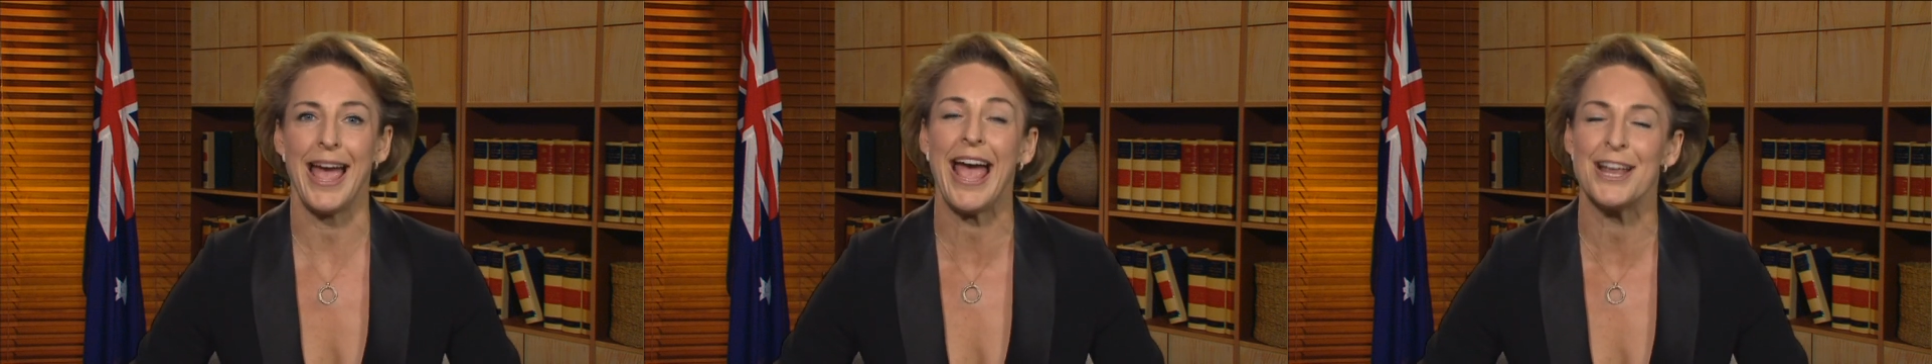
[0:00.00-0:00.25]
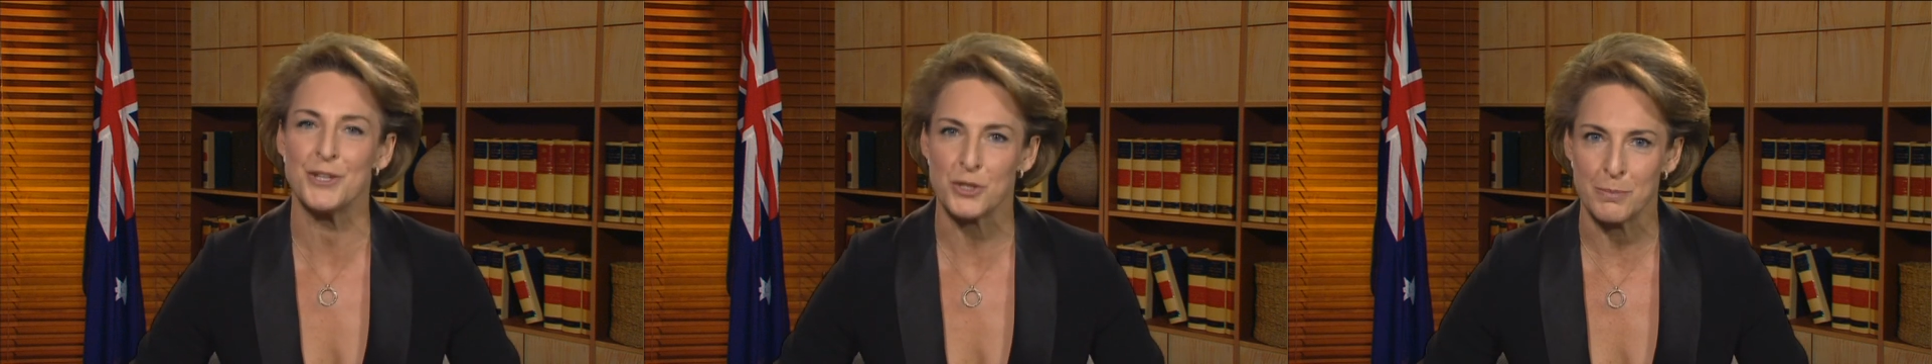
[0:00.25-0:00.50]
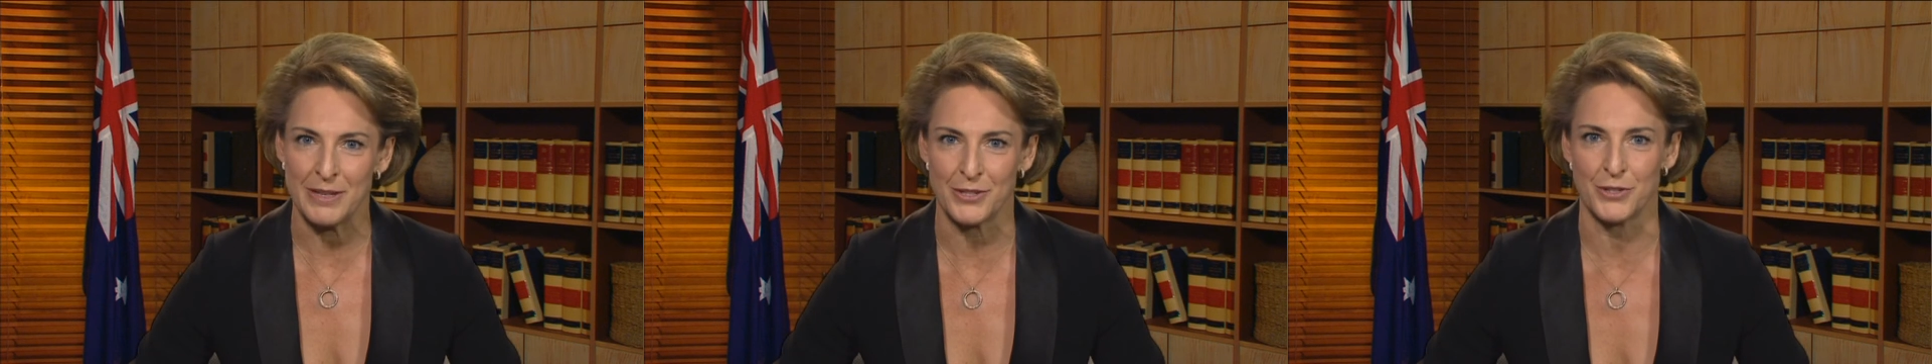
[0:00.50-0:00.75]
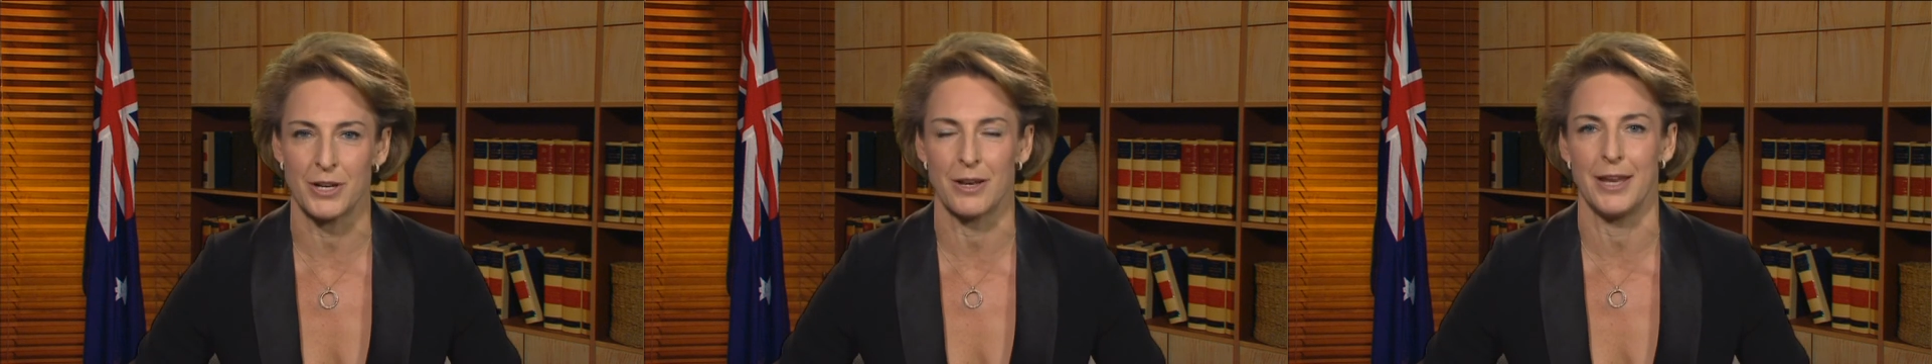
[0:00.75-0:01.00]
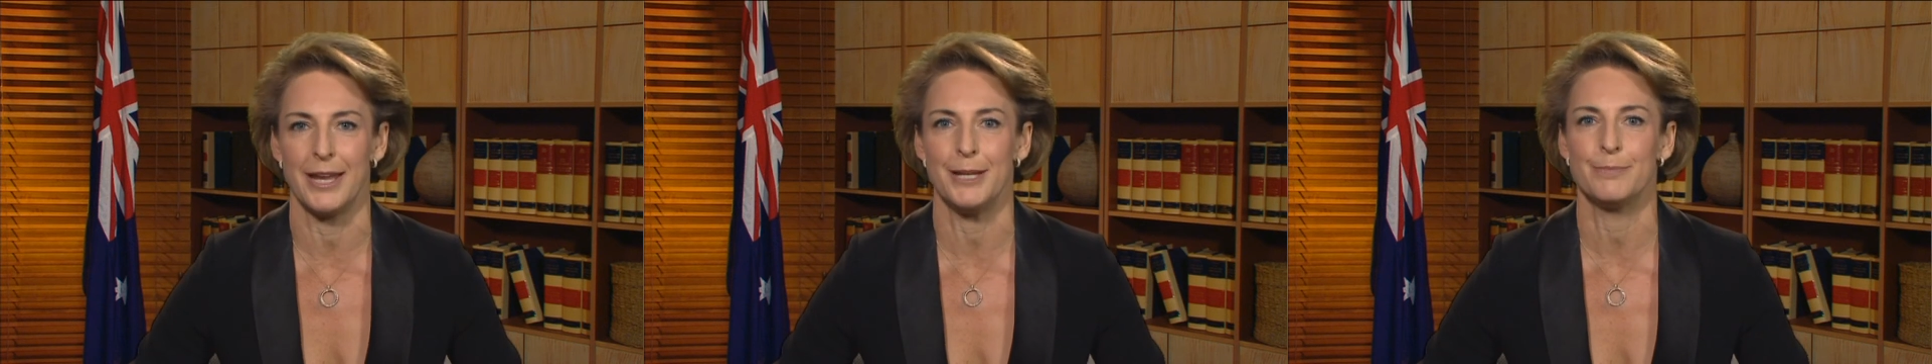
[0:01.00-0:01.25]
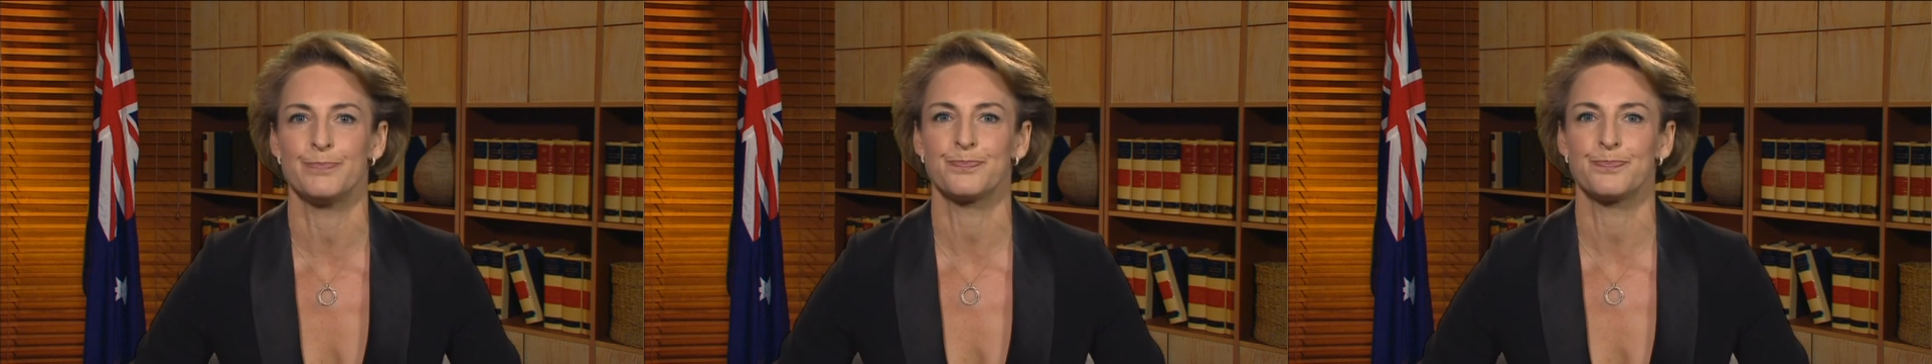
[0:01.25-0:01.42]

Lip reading: and domestically.